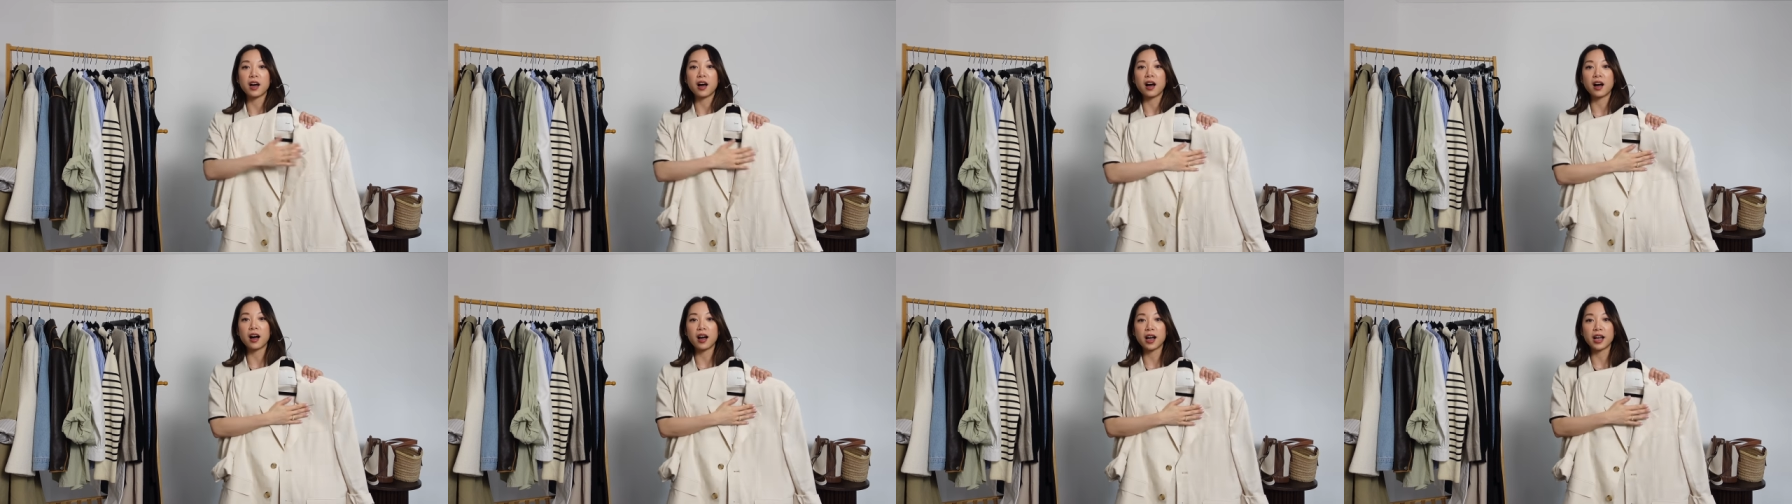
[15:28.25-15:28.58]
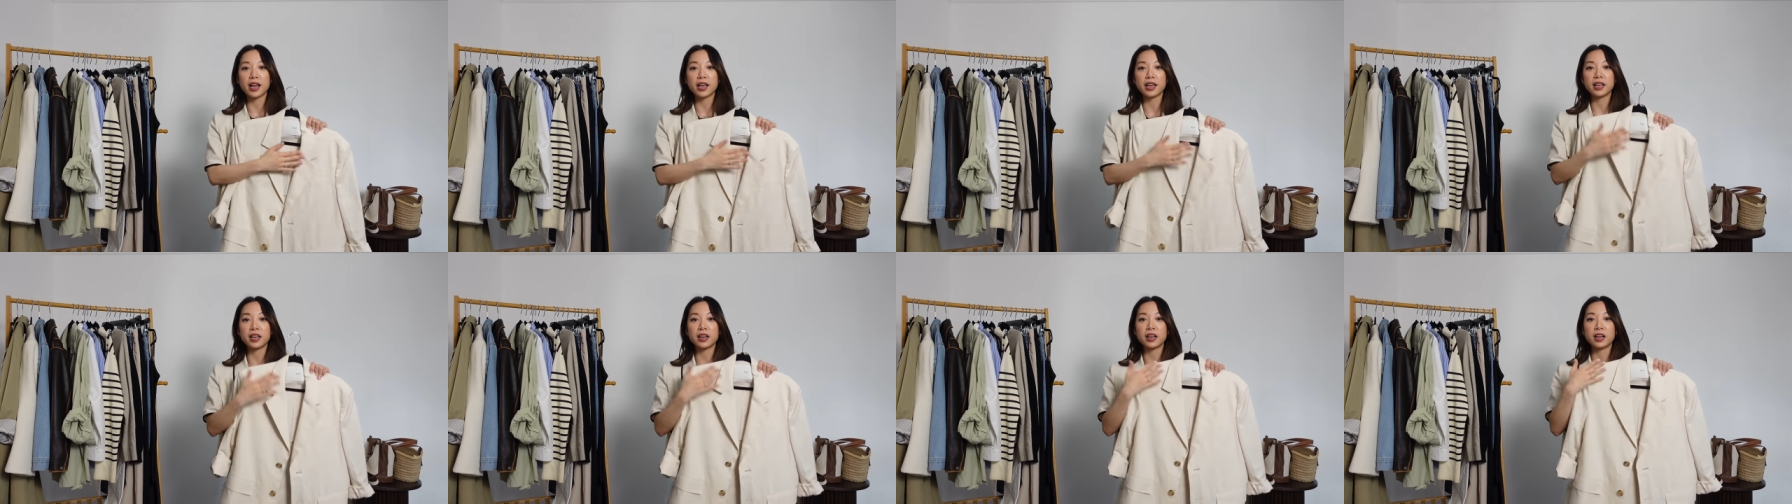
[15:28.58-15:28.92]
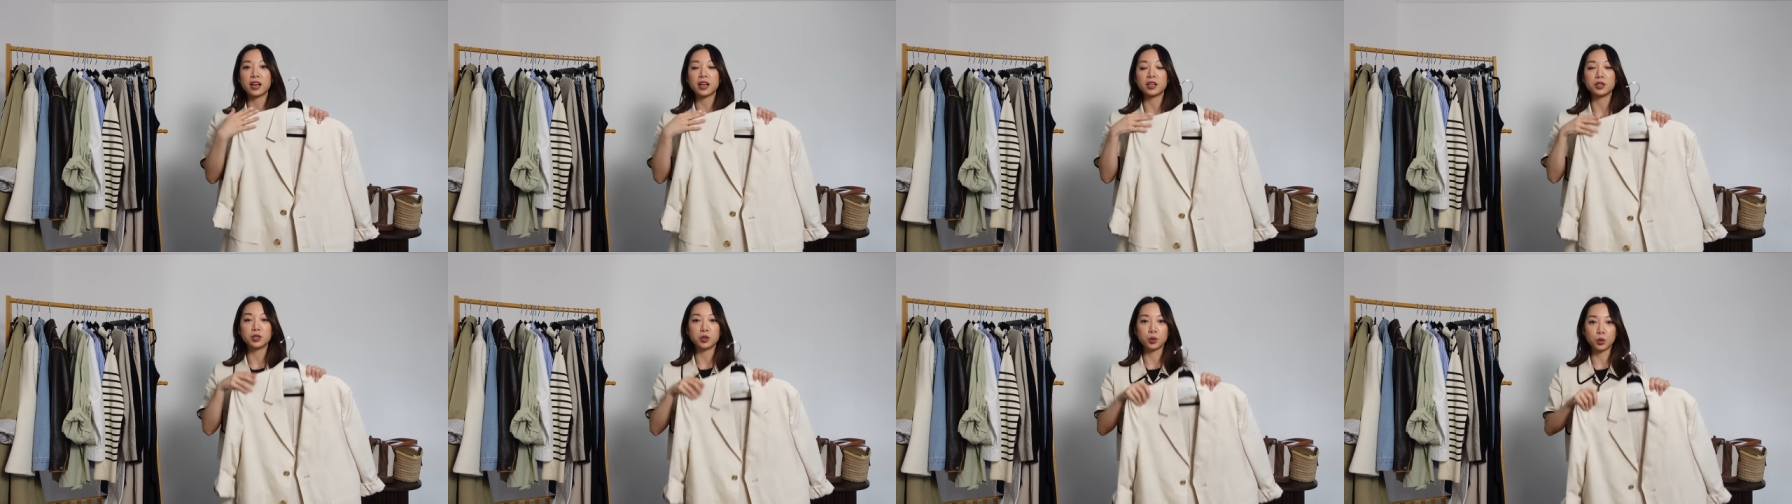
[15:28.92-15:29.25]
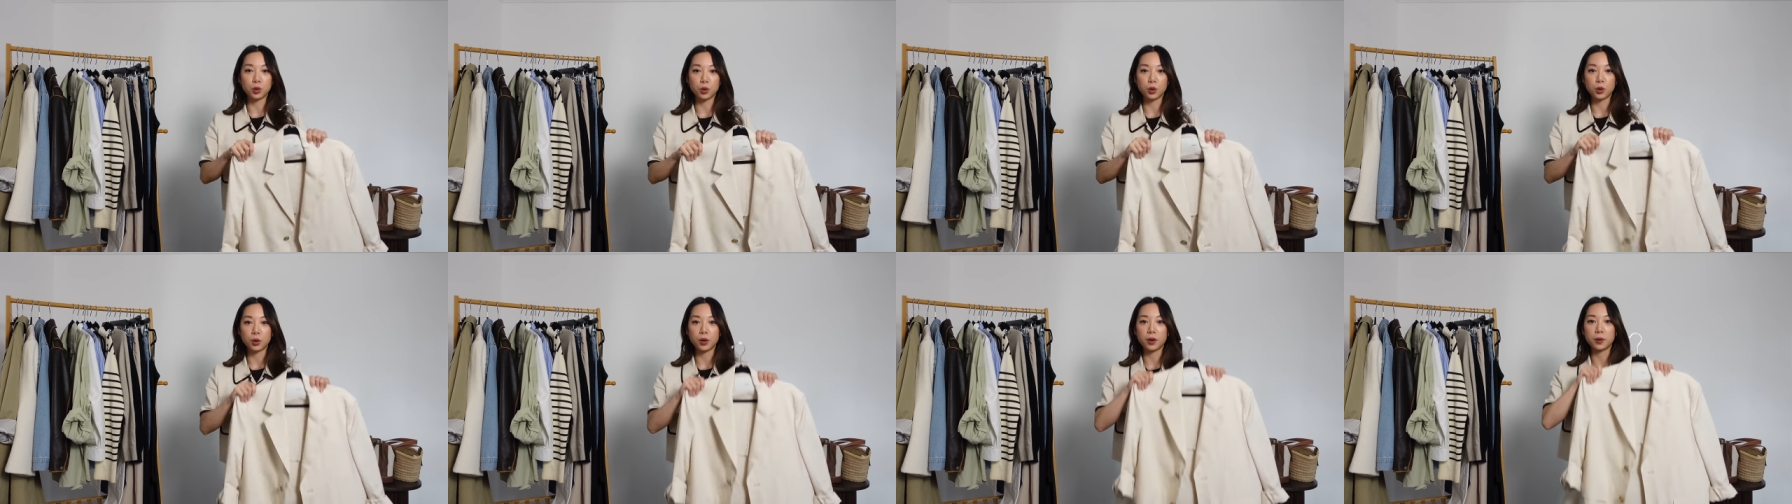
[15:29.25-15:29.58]
I
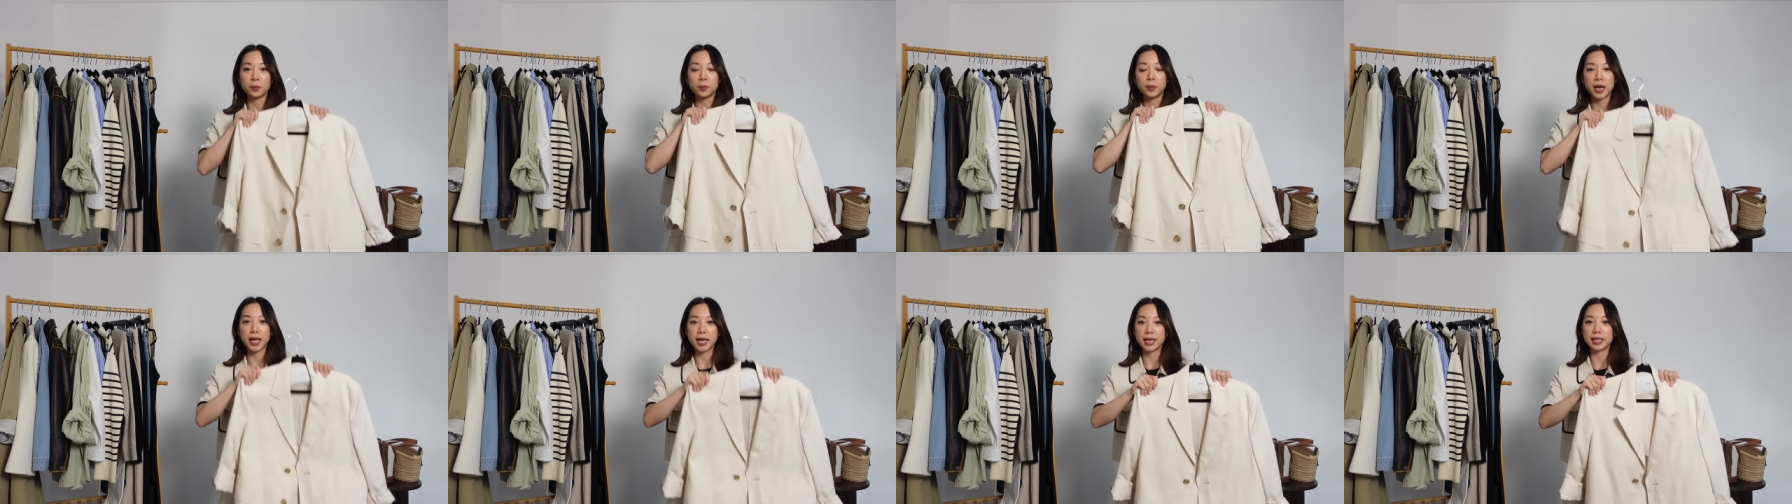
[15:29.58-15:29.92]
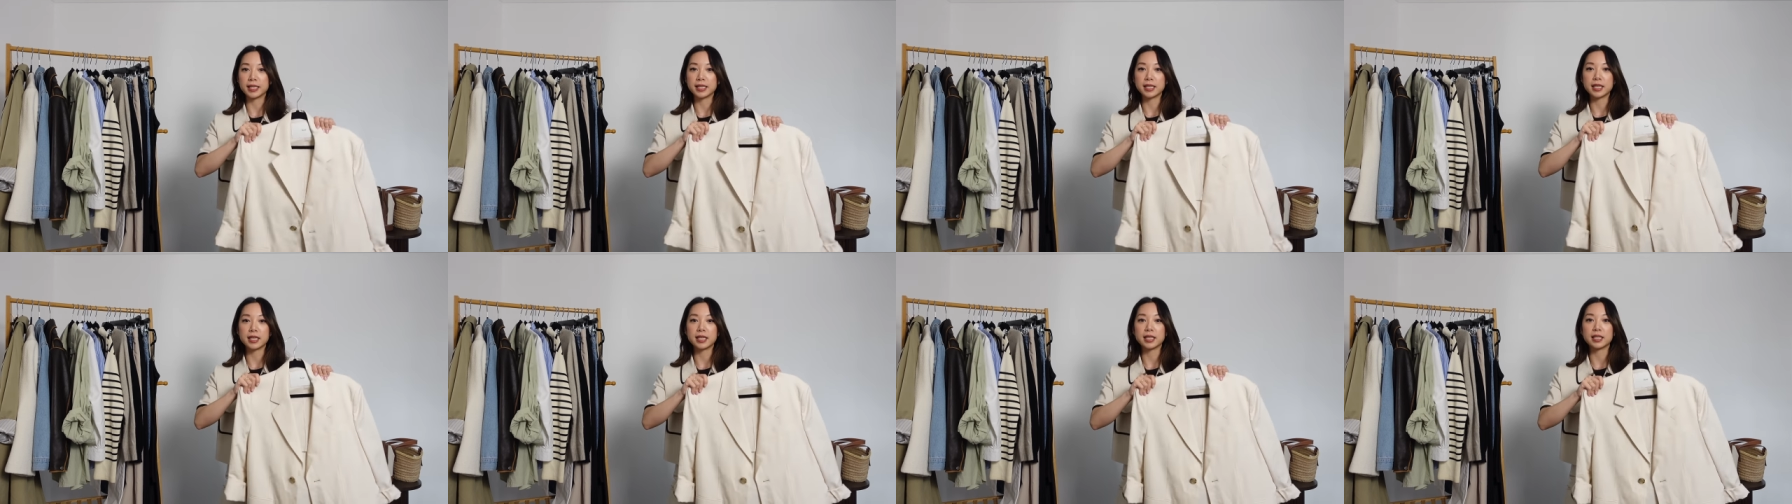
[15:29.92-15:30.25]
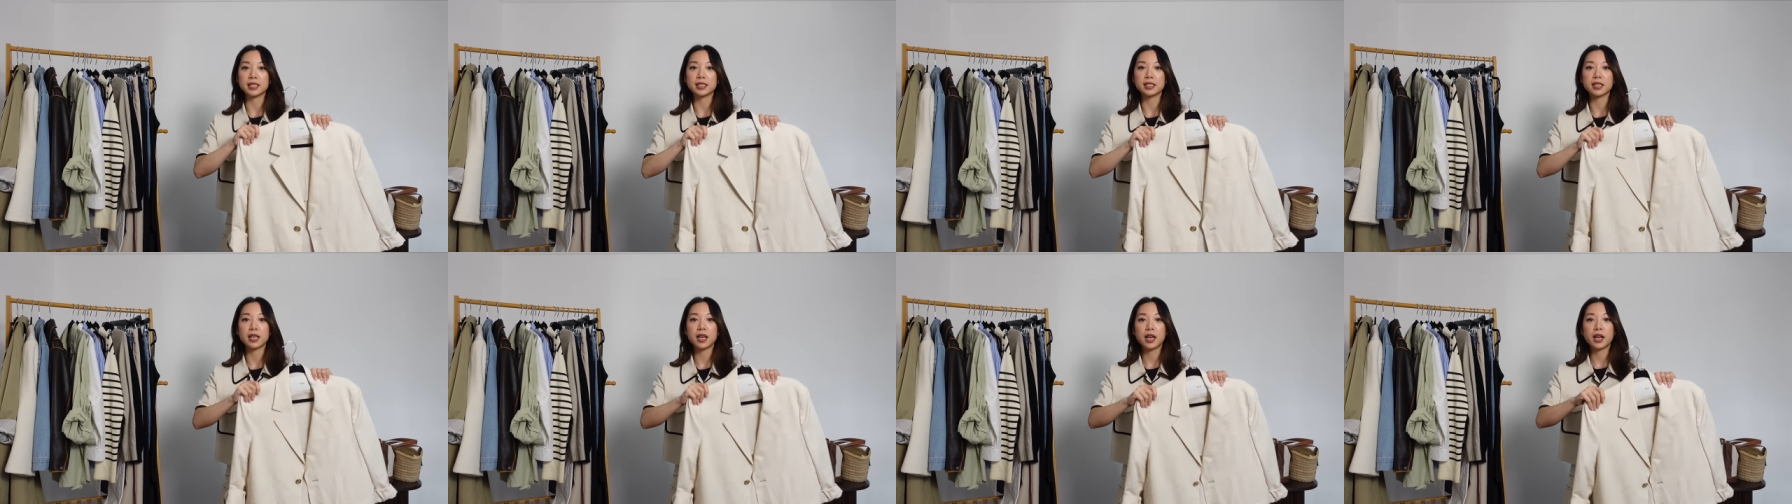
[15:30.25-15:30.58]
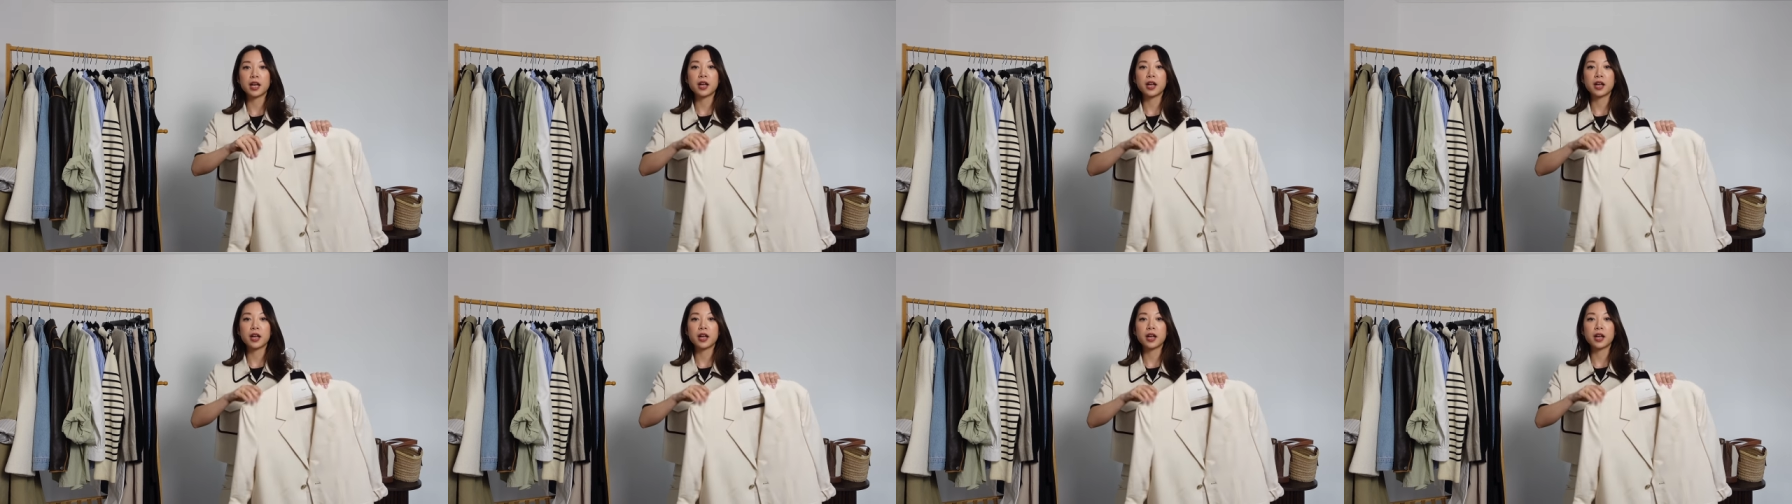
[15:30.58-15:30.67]
adore blazers.